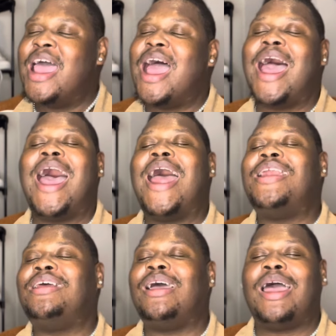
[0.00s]

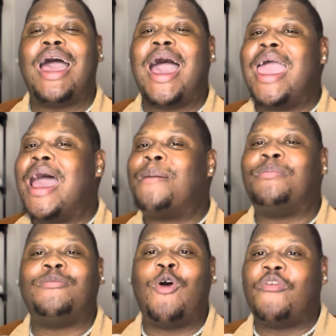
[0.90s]
And I
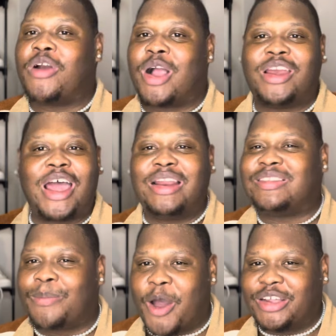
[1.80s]
am overall not
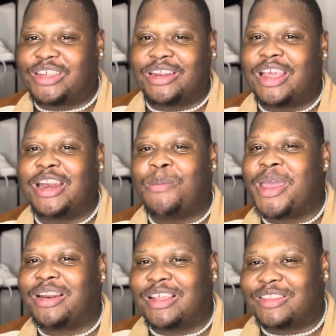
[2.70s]
disappointed in the
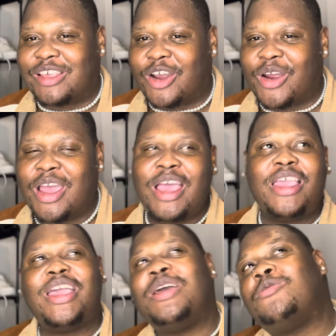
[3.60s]
mate this year.
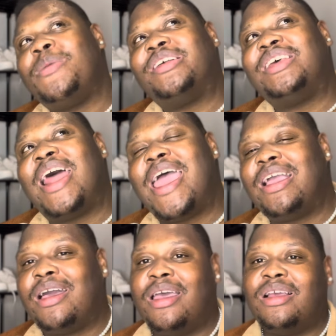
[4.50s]
You get what me? I say like,
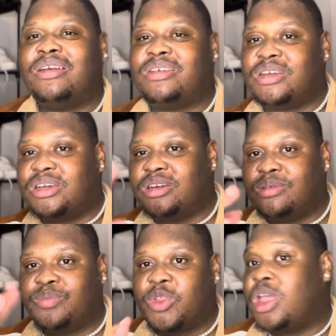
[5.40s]
eh,
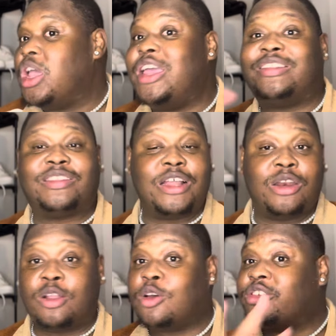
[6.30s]
it's still
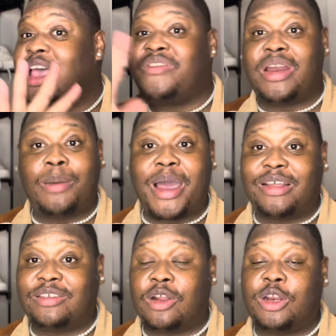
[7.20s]
not touch Heavenly Bodies,
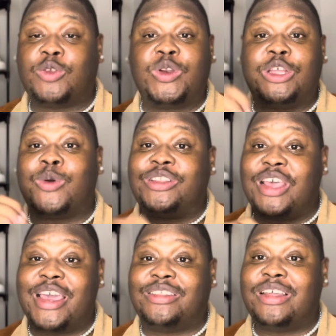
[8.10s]
you know, the, the
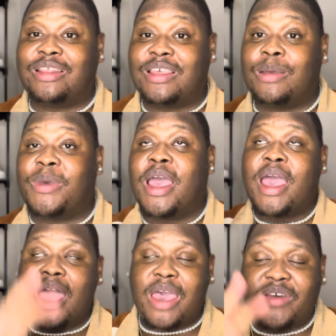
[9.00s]
2018 theme.
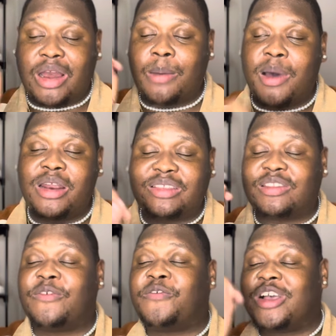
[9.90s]
Heavenly Bodies,
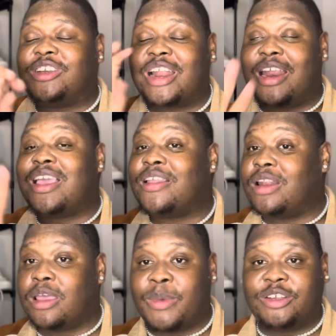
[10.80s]
Fashion and the
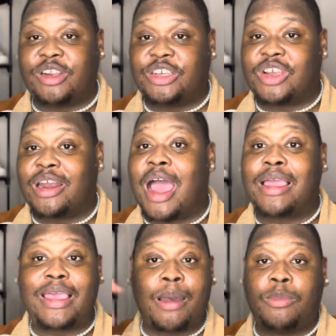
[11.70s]
Catholic Imagination and
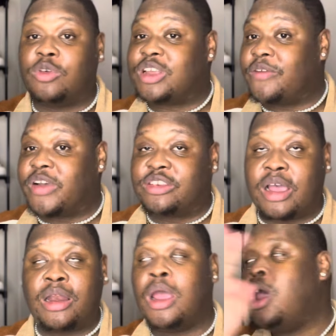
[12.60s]
Camp Notes and
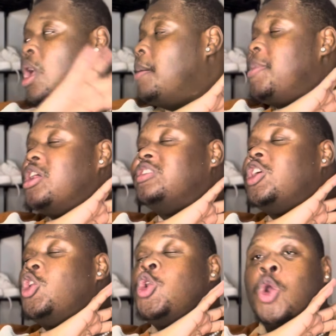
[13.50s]
Fashion. Me not say
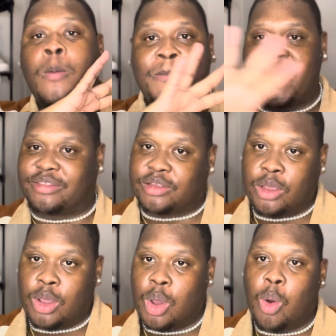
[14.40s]
no mate
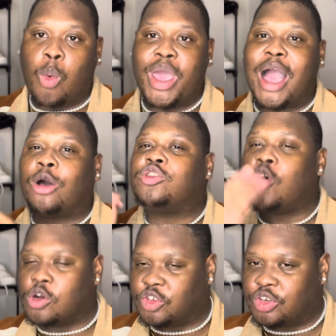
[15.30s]
where I got
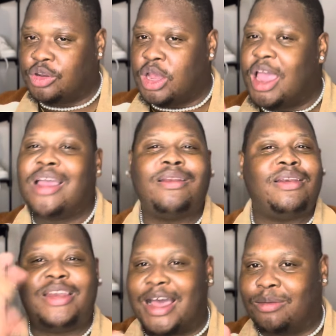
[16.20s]
touch
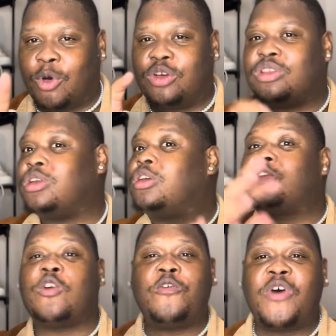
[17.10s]
that. But
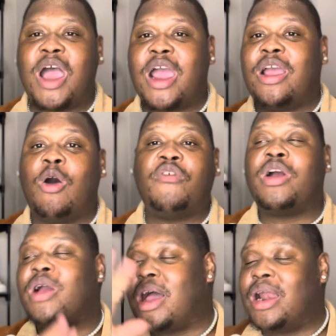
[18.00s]
so far,
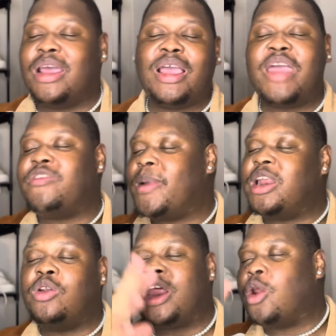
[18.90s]
overall, everybody
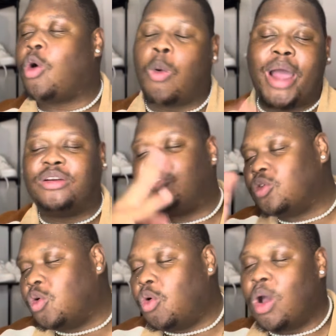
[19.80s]
did look one,
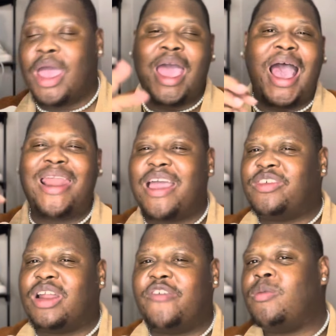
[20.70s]
two. And I
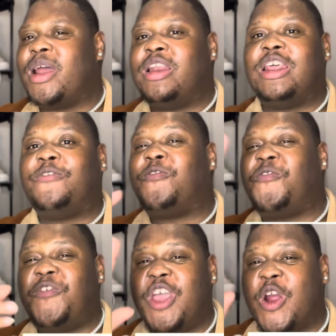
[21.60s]
thought everybody did
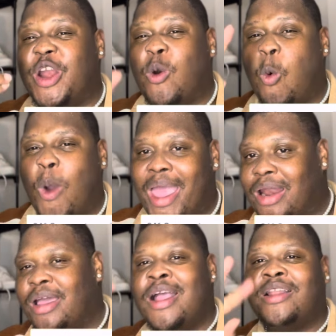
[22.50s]
fairly well
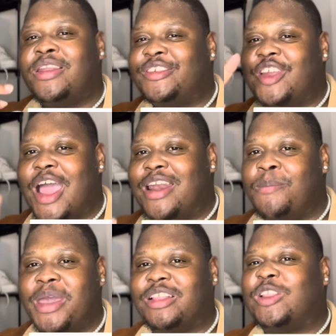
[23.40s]
this year at the
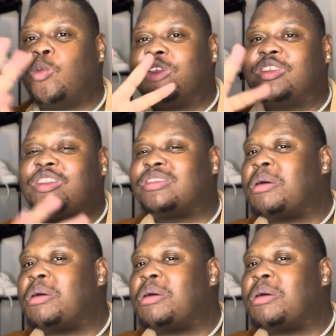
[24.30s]
Met. It wasn't